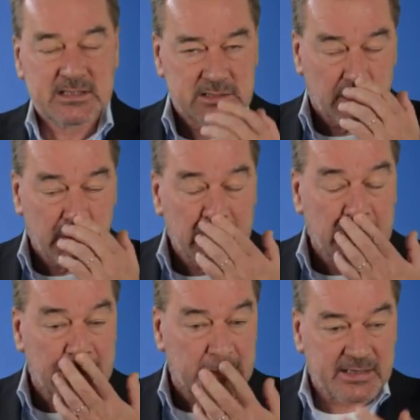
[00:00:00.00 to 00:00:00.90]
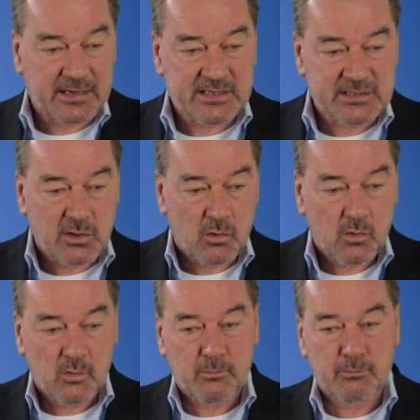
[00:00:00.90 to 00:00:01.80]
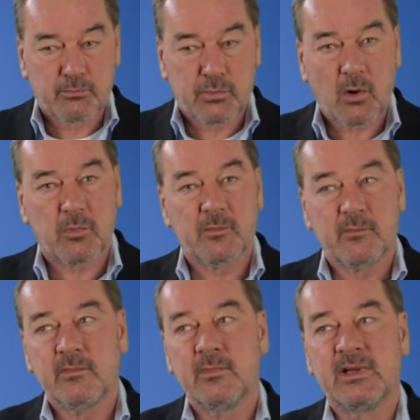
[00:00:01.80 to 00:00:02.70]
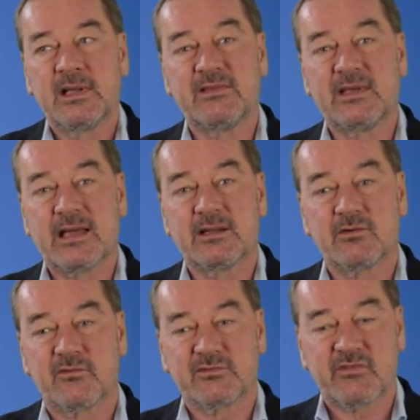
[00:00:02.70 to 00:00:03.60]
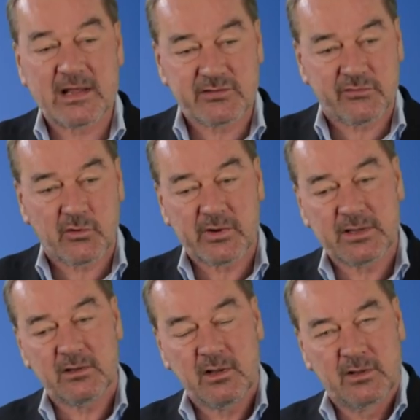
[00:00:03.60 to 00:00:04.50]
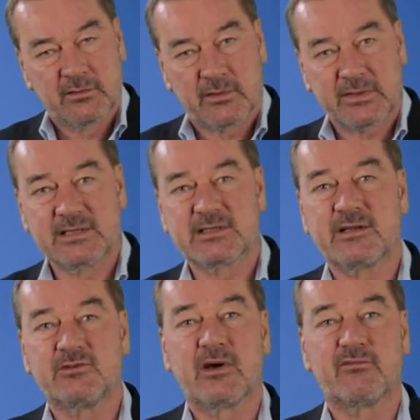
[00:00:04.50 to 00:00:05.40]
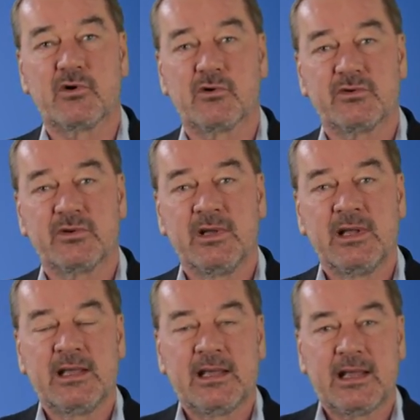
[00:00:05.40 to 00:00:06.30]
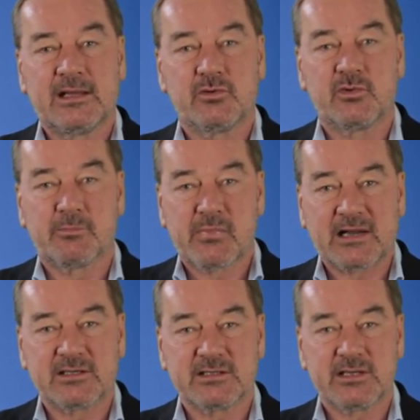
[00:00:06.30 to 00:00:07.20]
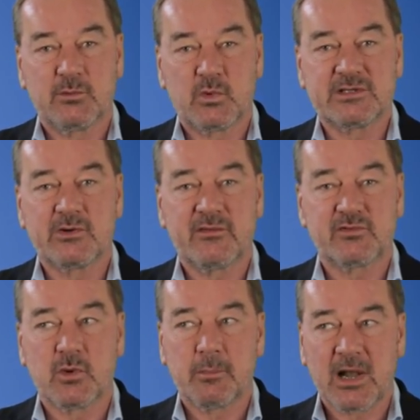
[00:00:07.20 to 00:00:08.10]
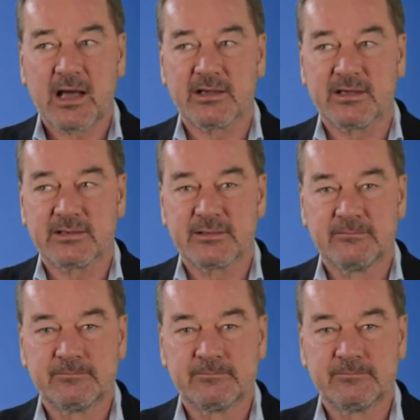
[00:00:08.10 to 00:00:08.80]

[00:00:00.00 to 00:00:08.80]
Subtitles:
So there is no problem in the end of transferring the things that you have learned into the practice in which you have to apply it.